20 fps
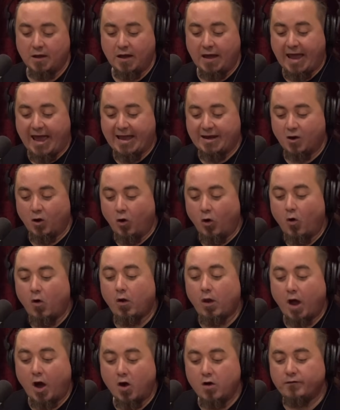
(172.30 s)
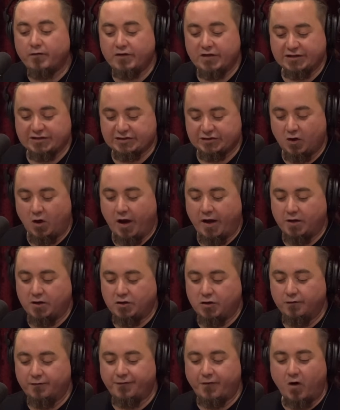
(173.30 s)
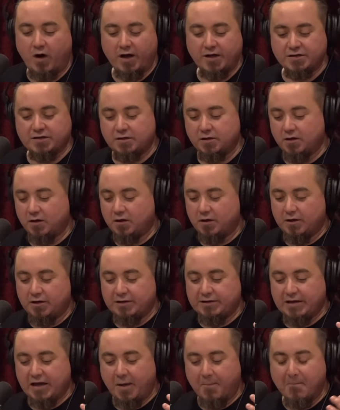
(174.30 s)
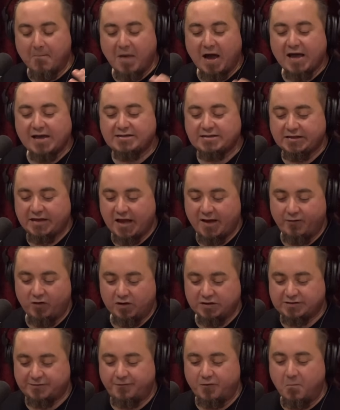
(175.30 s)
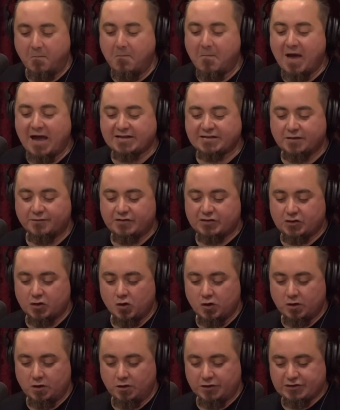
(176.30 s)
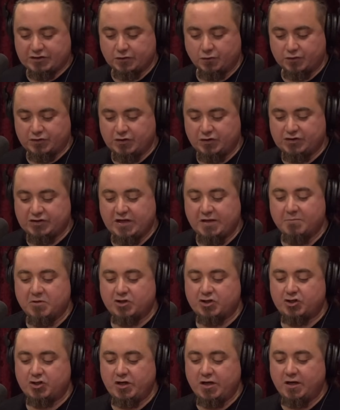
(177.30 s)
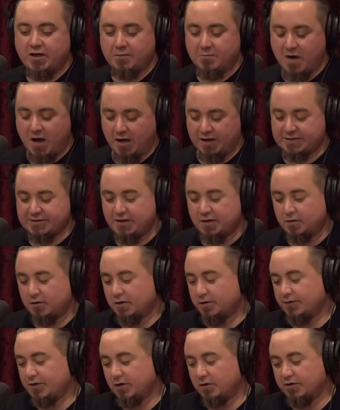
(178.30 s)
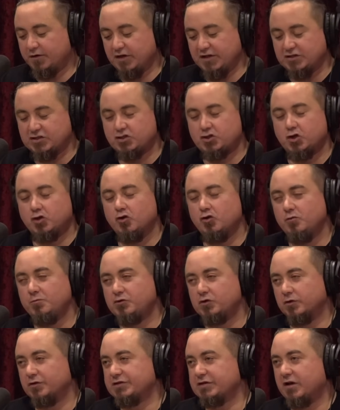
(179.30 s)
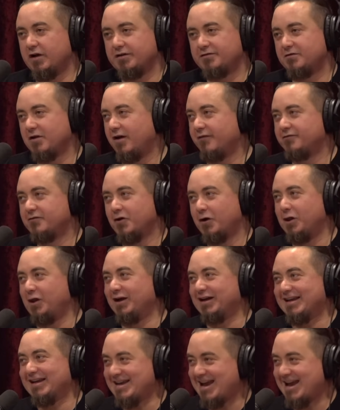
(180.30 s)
And all over this site, you find amazing evidence for massive circular saws. You see machining marks. There are these tube drills. I've got like an